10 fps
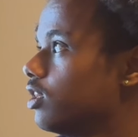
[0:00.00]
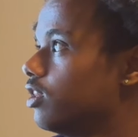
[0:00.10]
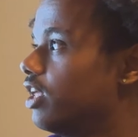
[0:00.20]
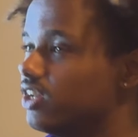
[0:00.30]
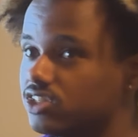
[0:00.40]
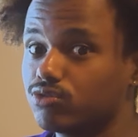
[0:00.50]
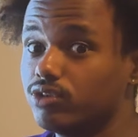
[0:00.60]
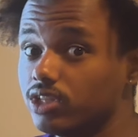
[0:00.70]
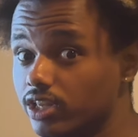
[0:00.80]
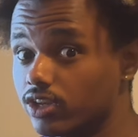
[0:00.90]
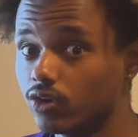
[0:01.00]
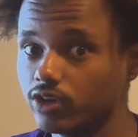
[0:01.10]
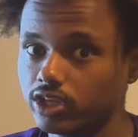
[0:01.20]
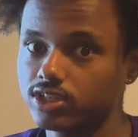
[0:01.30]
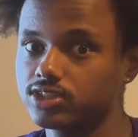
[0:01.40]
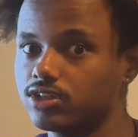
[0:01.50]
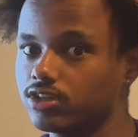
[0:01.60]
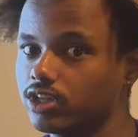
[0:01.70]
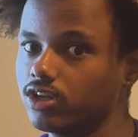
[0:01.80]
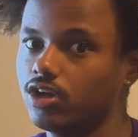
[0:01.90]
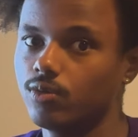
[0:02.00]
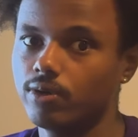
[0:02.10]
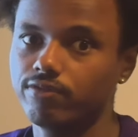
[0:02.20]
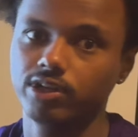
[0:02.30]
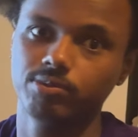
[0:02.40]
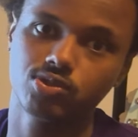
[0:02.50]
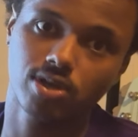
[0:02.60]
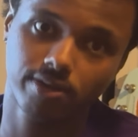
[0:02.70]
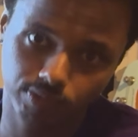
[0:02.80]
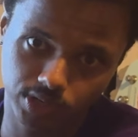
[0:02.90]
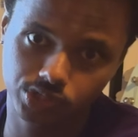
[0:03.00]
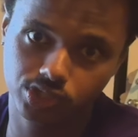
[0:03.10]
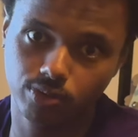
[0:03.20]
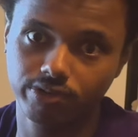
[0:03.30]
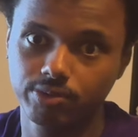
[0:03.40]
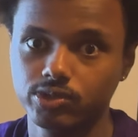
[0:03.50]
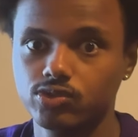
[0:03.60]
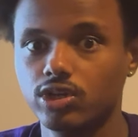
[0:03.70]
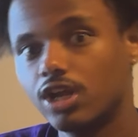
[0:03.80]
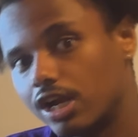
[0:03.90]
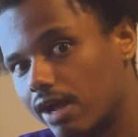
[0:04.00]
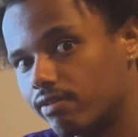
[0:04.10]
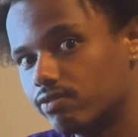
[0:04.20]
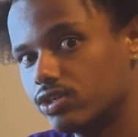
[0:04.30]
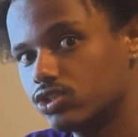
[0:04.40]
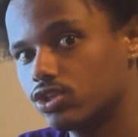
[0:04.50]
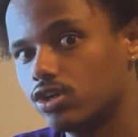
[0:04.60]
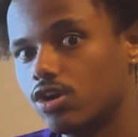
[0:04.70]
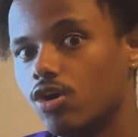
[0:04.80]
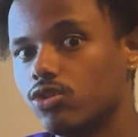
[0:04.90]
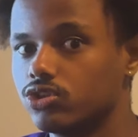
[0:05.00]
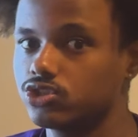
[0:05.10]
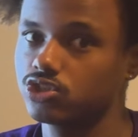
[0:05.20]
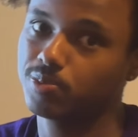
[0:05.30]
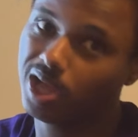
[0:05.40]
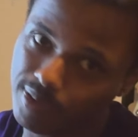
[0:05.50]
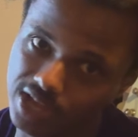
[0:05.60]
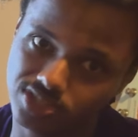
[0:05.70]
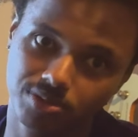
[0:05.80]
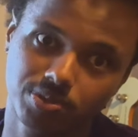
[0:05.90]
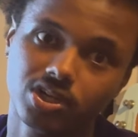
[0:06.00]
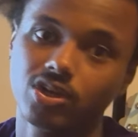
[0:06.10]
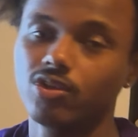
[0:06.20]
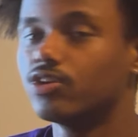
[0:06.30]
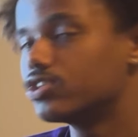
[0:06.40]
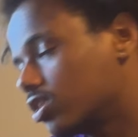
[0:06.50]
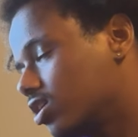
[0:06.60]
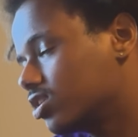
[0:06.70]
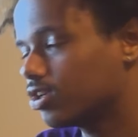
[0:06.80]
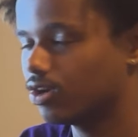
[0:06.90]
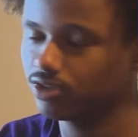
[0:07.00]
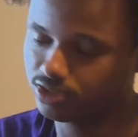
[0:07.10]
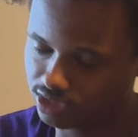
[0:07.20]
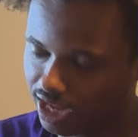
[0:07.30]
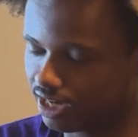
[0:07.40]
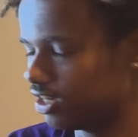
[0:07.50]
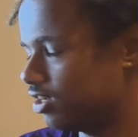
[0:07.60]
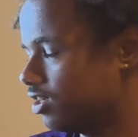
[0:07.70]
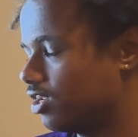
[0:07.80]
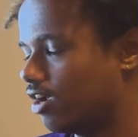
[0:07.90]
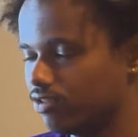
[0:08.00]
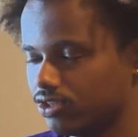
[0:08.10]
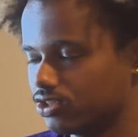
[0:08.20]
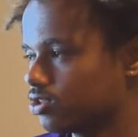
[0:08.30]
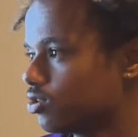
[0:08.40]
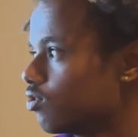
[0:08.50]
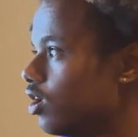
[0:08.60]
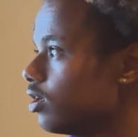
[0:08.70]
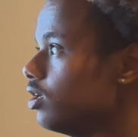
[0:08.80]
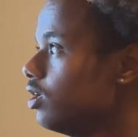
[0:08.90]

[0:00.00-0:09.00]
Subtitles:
Then it's really annoying, because then you're like, oh, what variables do I have to register? What variables do I not have to register? Oh, there's this bypassing bug. Oh, there's this. Oh, there's that. And everything just goes wrong.